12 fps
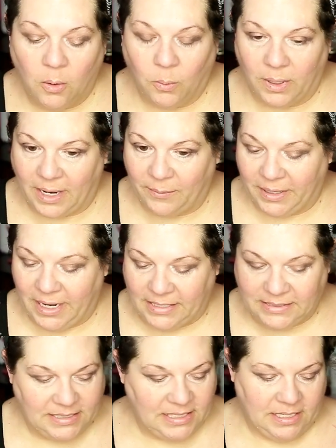what I went
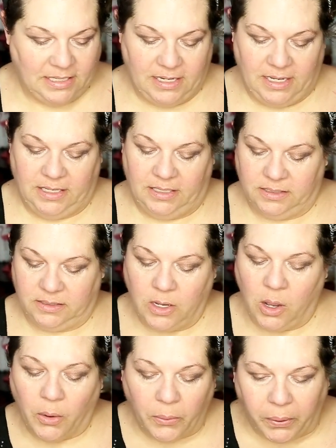ahead and did is
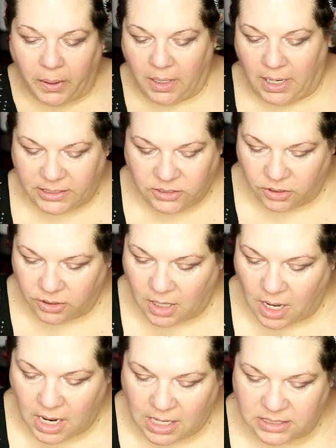I
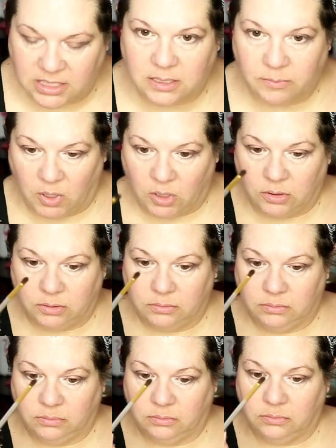took a
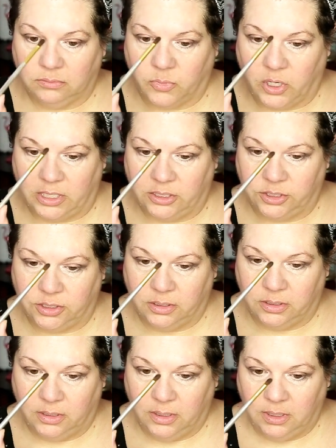small brush